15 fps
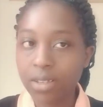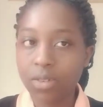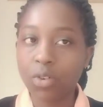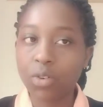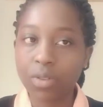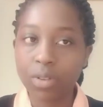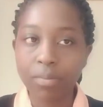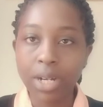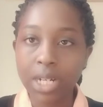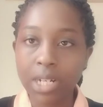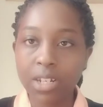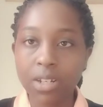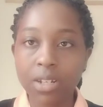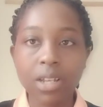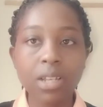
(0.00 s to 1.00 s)
or the
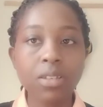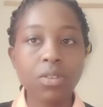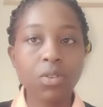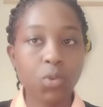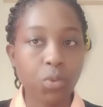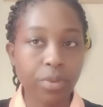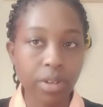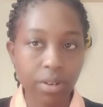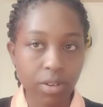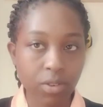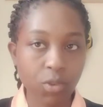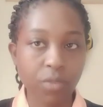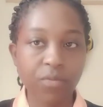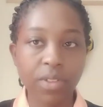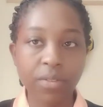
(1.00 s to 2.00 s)
bacteria to the
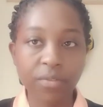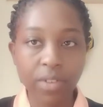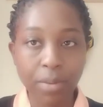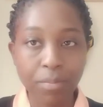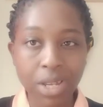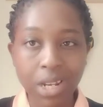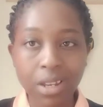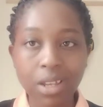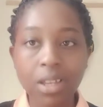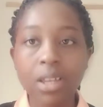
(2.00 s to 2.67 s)
rest of the family.